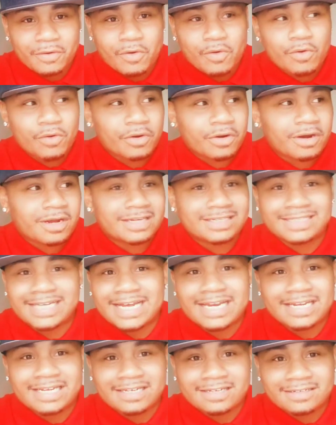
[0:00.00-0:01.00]
or a
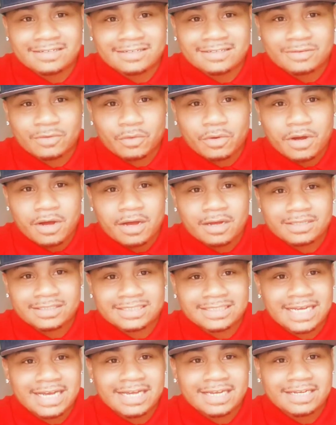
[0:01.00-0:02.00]
dating
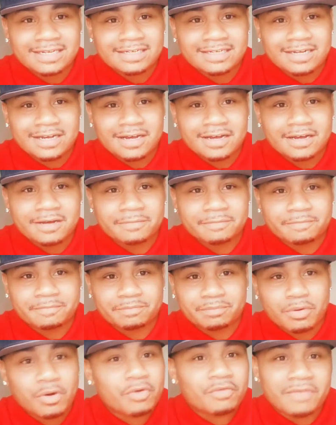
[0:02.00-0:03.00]
site
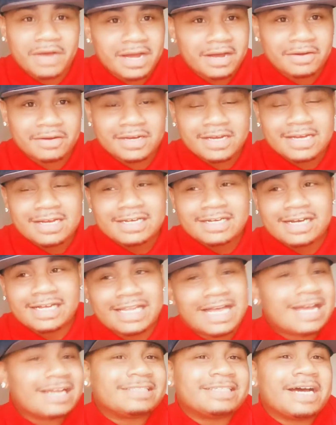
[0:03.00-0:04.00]
profile.
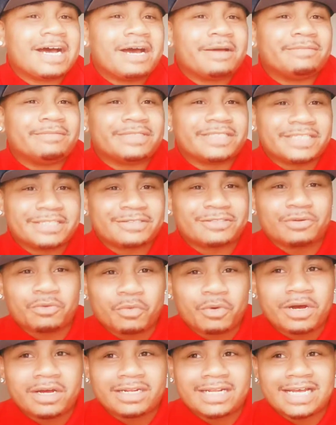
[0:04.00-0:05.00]
A lot of times it's the
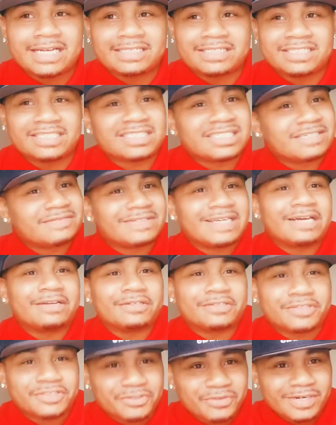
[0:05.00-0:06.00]
one that just lives
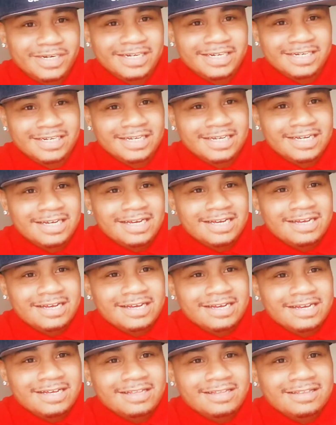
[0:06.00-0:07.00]
down the street,
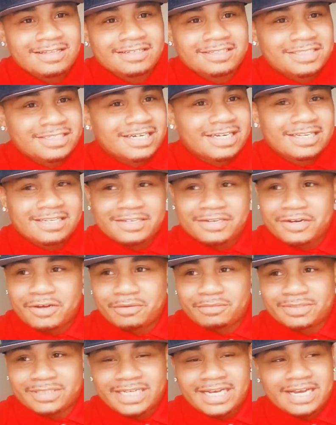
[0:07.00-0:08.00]
the chick, what
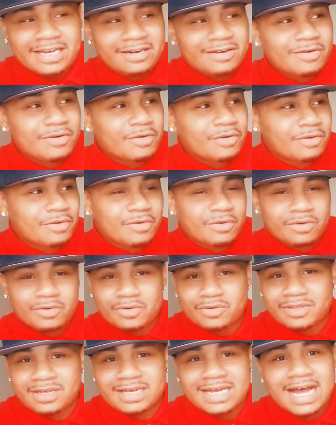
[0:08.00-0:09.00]
I'm saying,
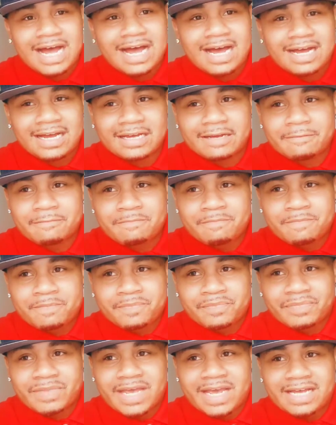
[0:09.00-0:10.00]
or the guy
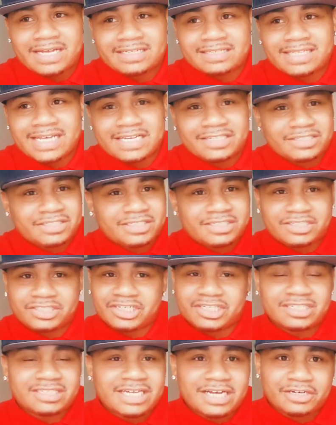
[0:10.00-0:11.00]
that's just
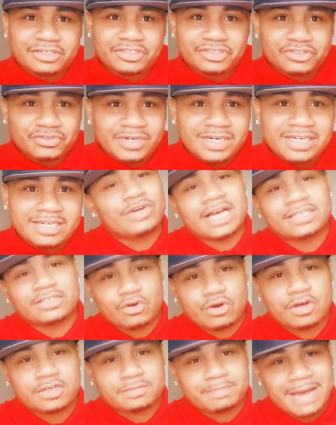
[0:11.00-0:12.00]
chilling down the street. You guys
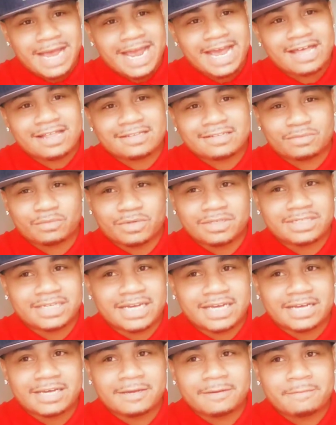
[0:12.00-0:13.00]
cross paths one
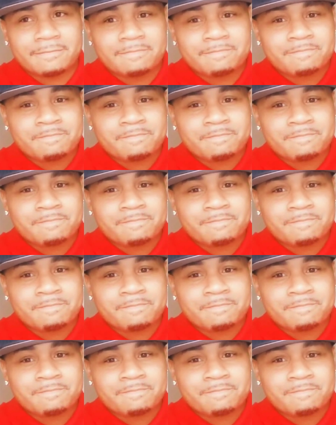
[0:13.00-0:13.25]
day,